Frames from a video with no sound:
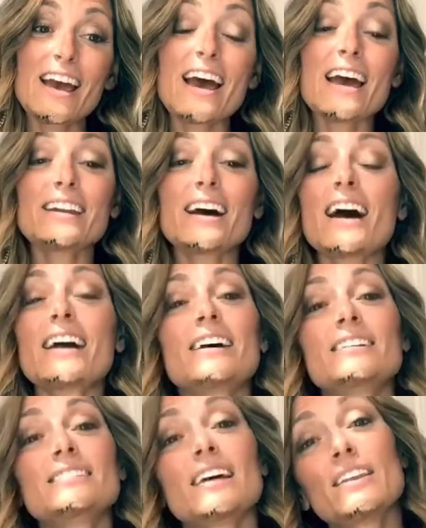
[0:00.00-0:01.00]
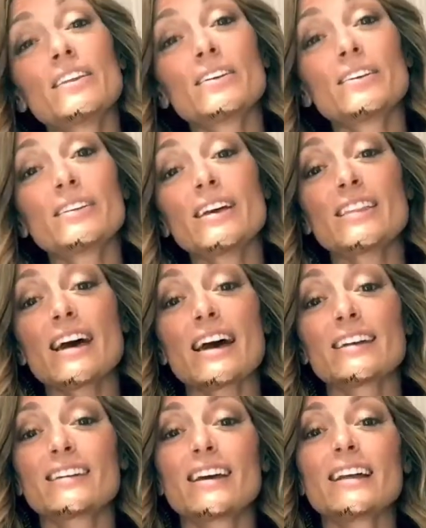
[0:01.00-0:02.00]
And I untethered
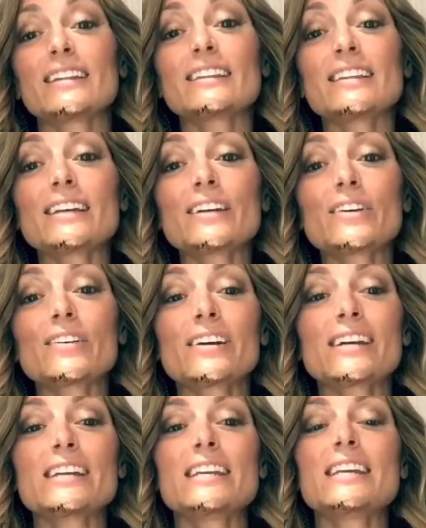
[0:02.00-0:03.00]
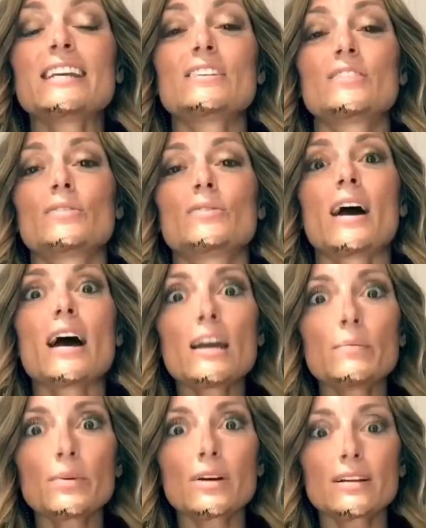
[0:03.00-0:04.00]
that lingering need to
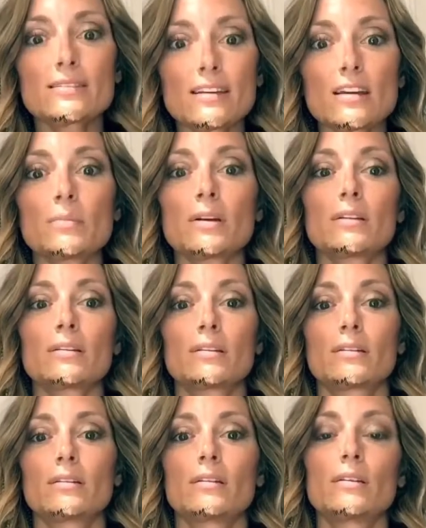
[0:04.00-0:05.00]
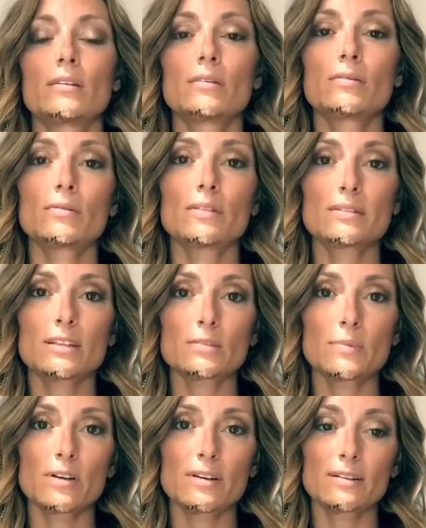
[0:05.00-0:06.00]
hyper-examine through this
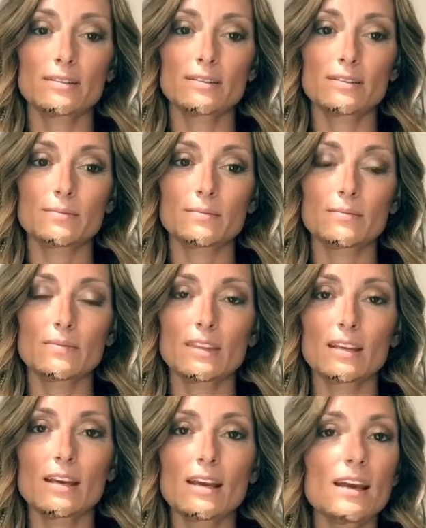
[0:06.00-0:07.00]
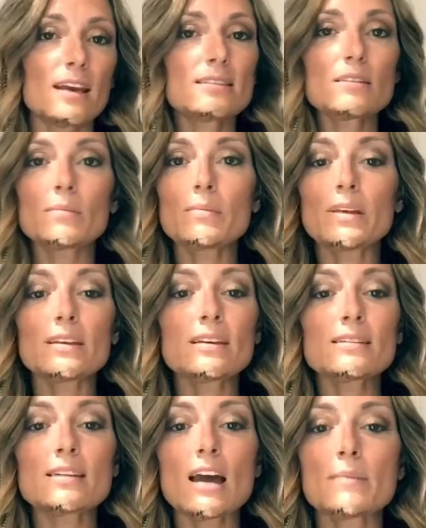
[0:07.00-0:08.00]
experience. It's a
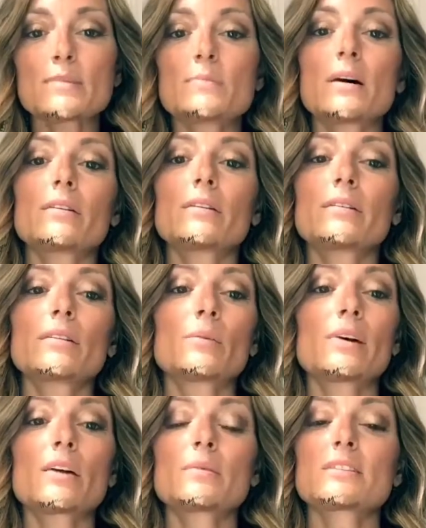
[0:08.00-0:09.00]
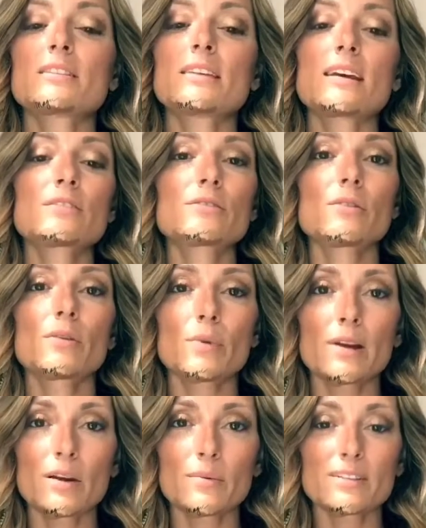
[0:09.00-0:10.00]
million times better than when I was a dancer or
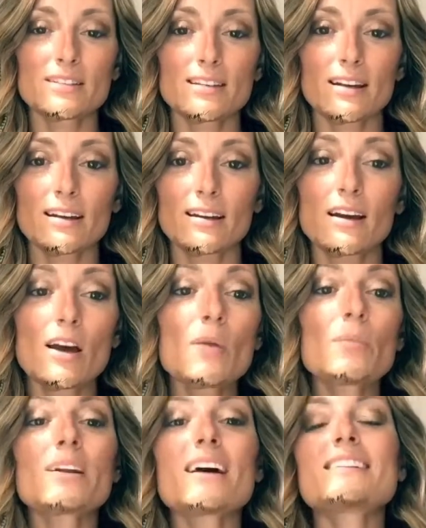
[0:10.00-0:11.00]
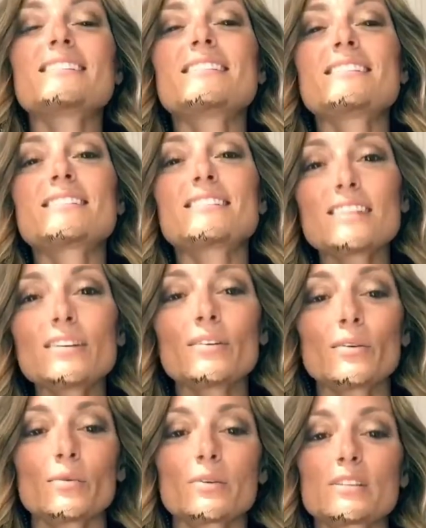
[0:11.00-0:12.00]
when I was sick, but I
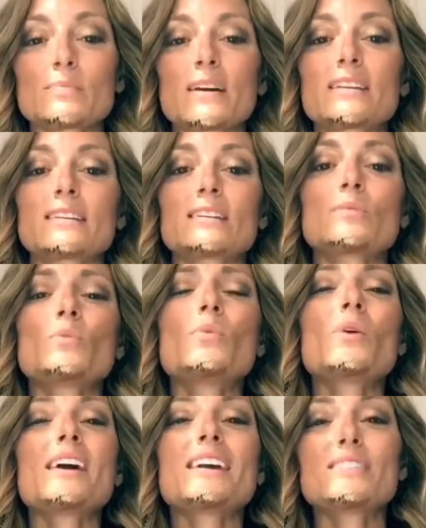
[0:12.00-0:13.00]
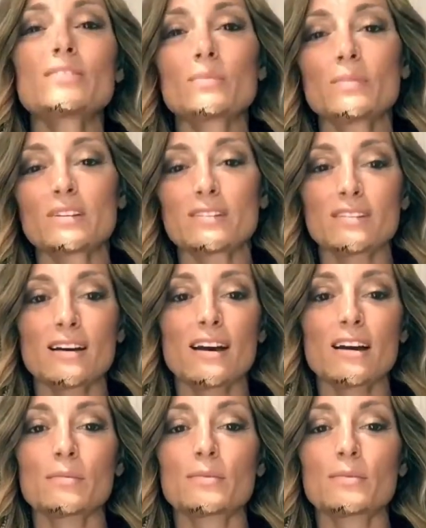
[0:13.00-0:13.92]
still was spending way too much time